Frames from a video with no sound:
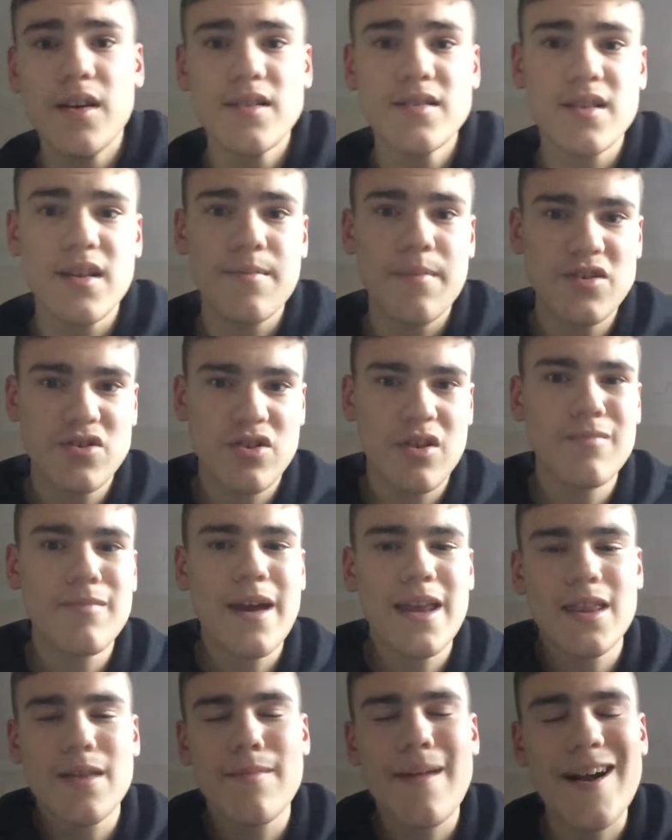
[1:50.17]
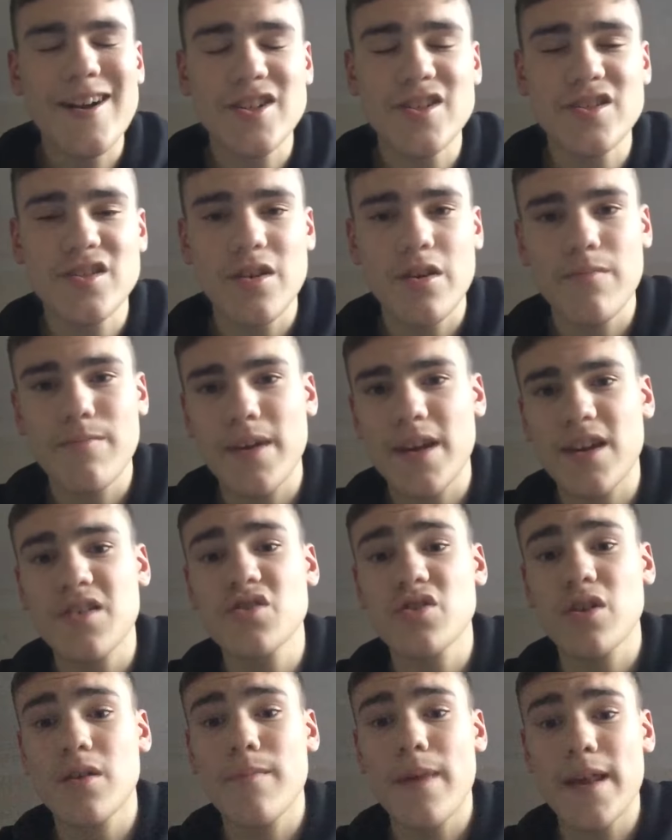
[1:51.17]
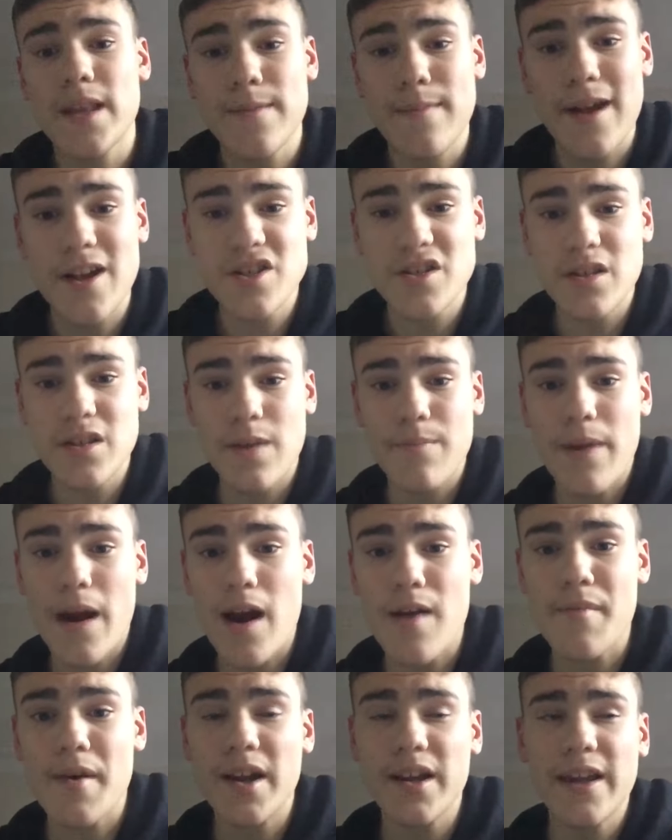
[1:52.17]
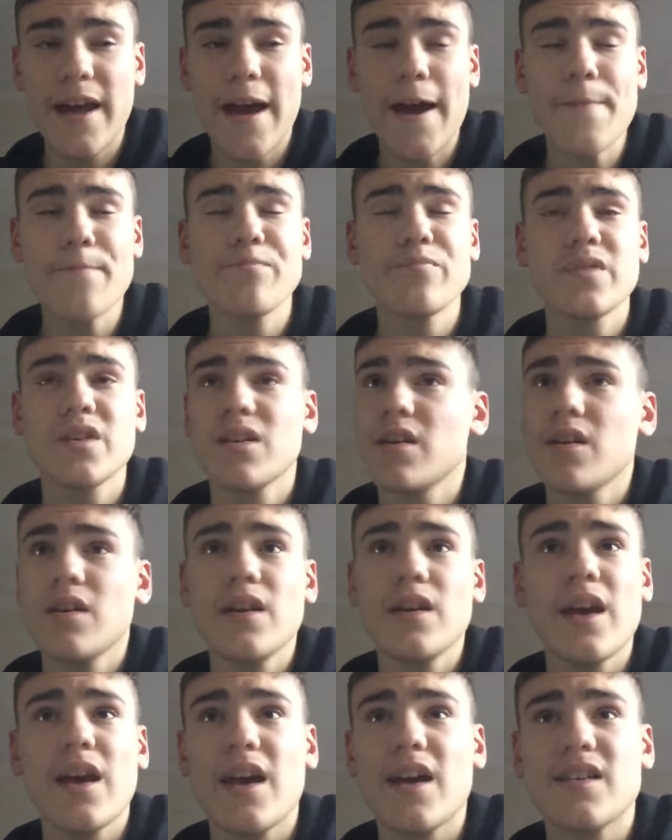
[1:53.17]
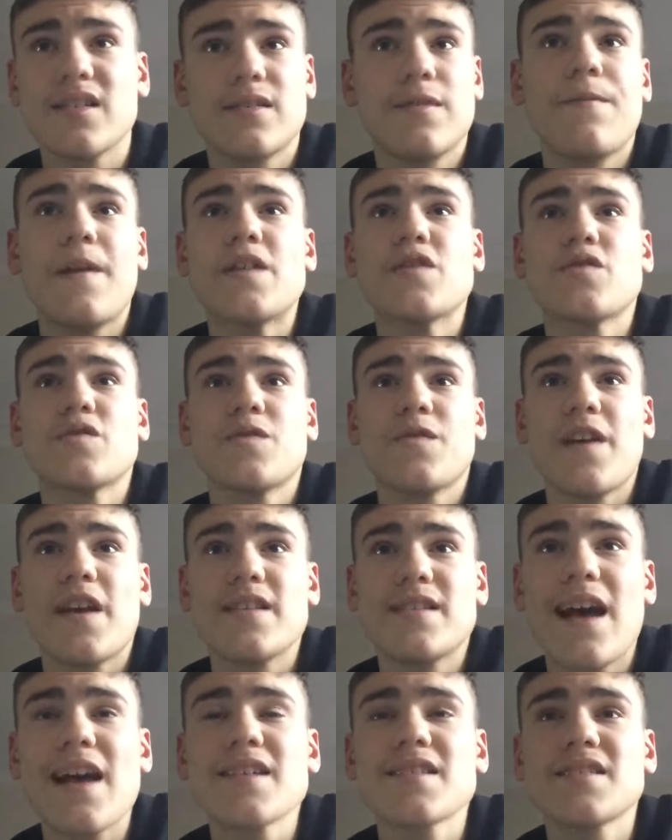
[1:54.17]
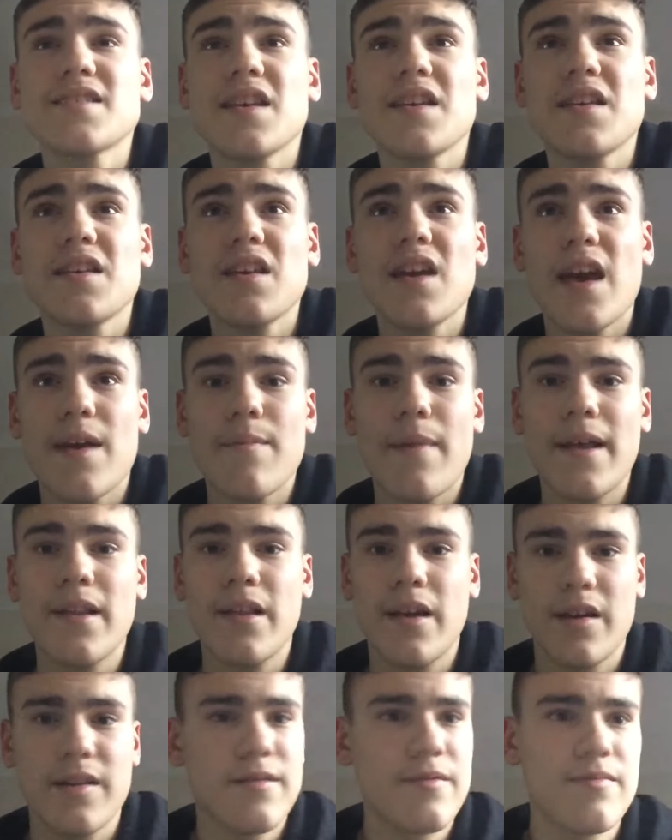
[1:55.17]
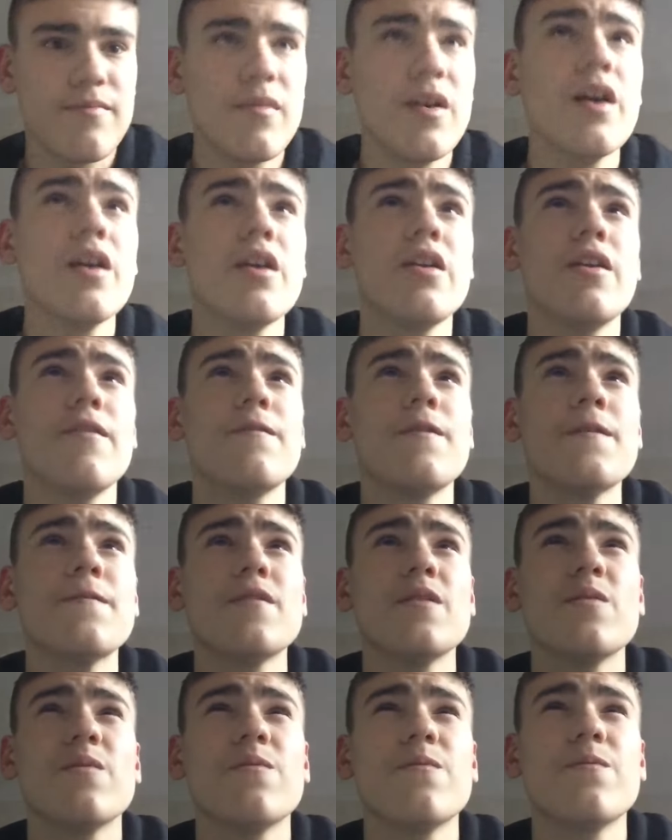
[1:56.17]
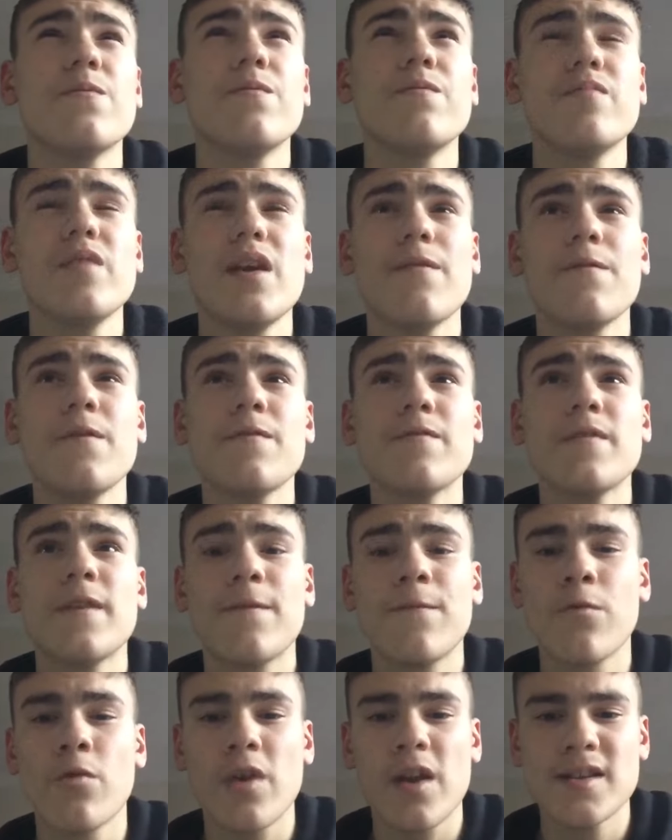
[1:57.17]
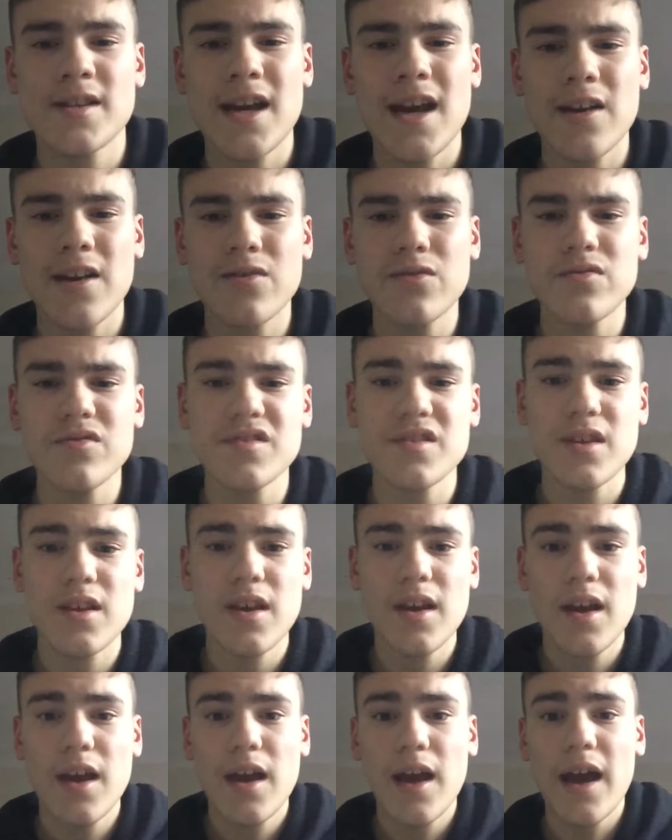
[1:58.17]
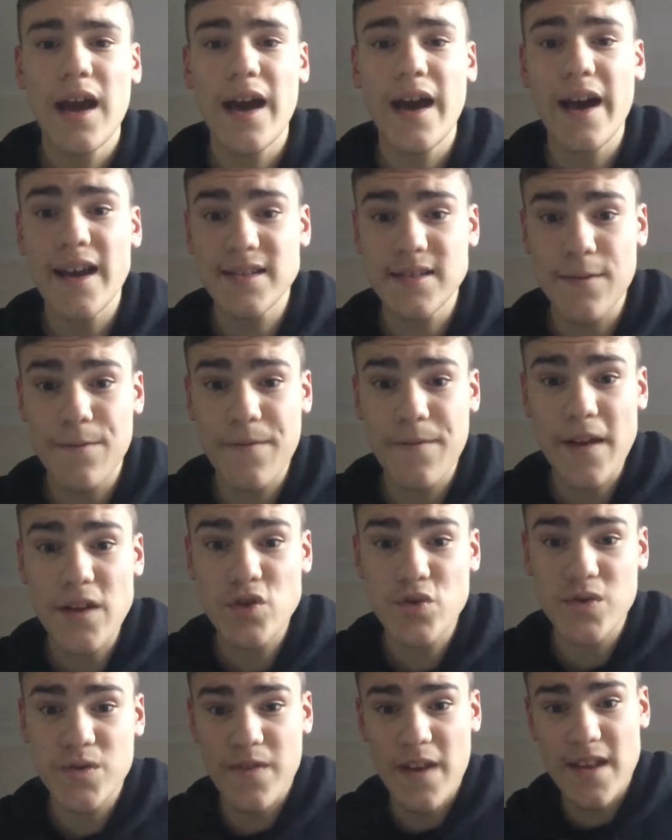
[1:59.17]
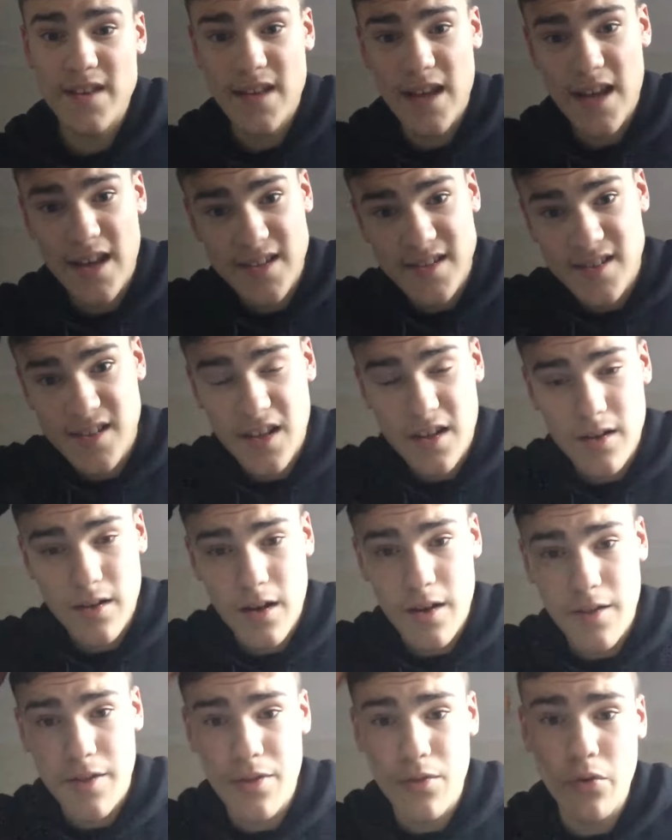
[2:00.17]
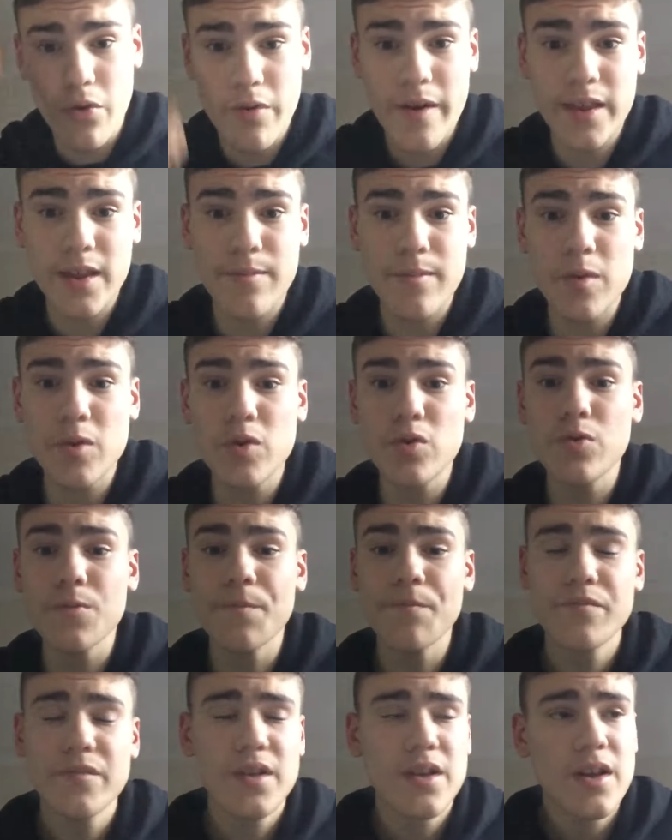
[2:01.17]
So that means he got man the match. So McInnes got man the match in that Parramatta game. Yeah, his defense was fantastic. Yeah, made like, I don't know, 50-40 tackles. His defense was fantastic. I thought around the middle.